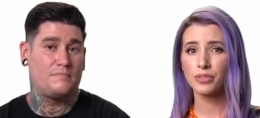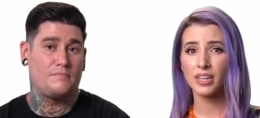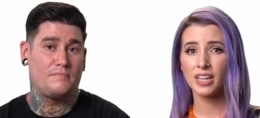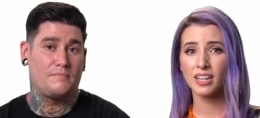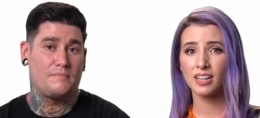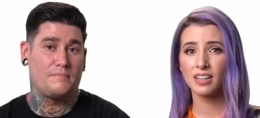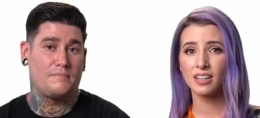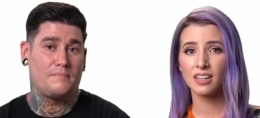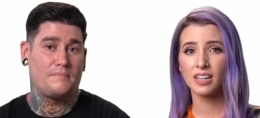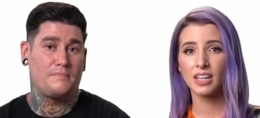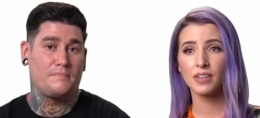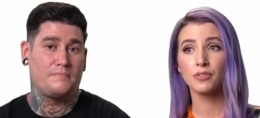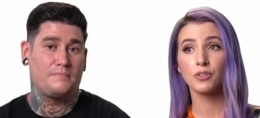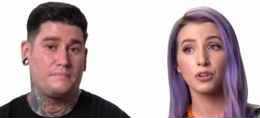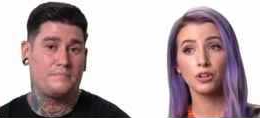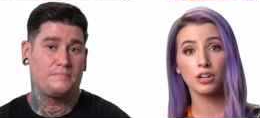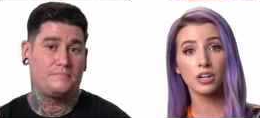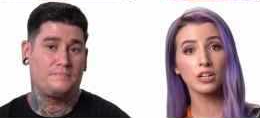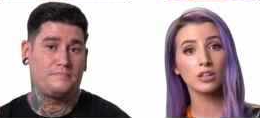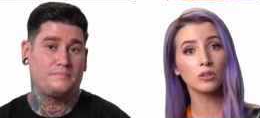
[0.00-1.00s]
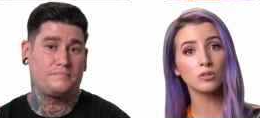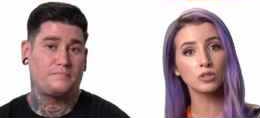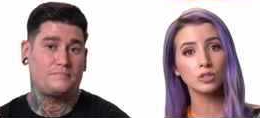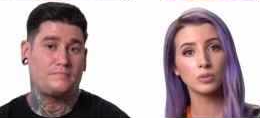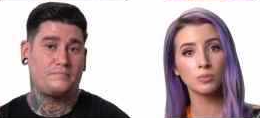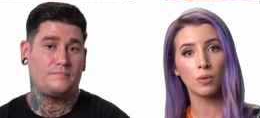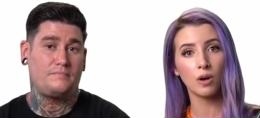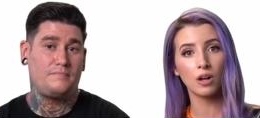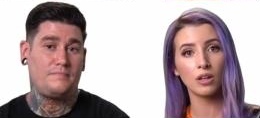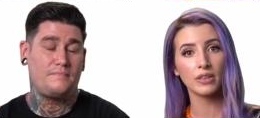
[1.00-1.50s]
Speaker 1: think... If you're going to go
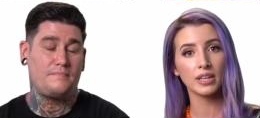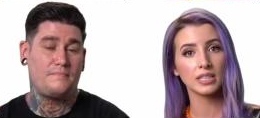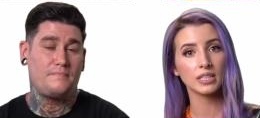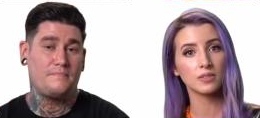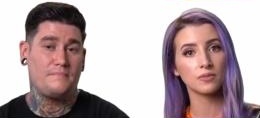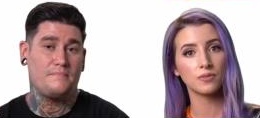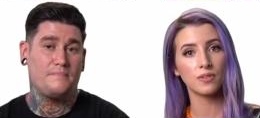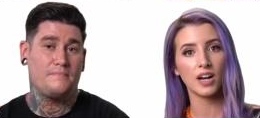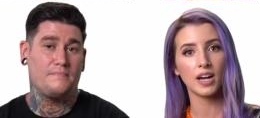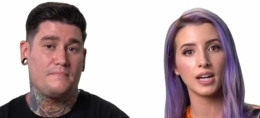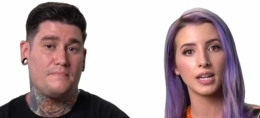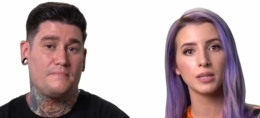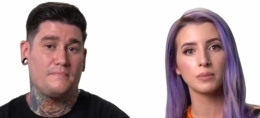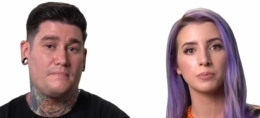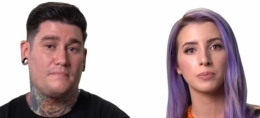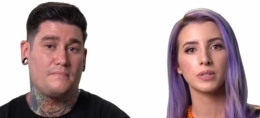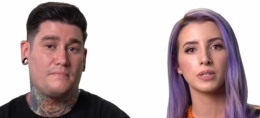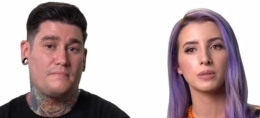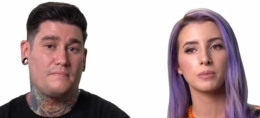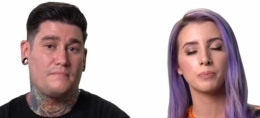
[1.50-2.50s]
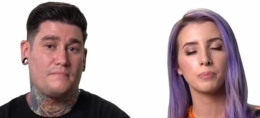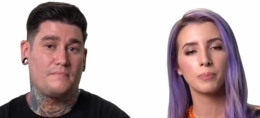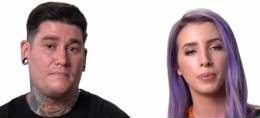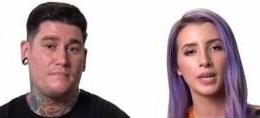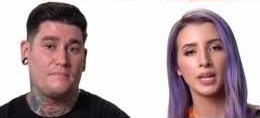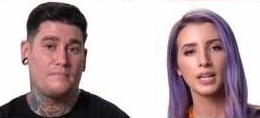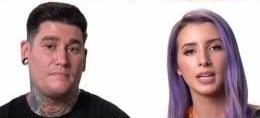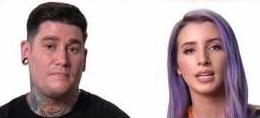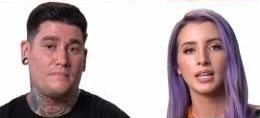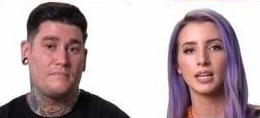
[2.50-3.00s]
small, that's fine, but...
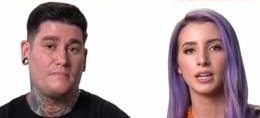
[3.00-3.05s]
pick an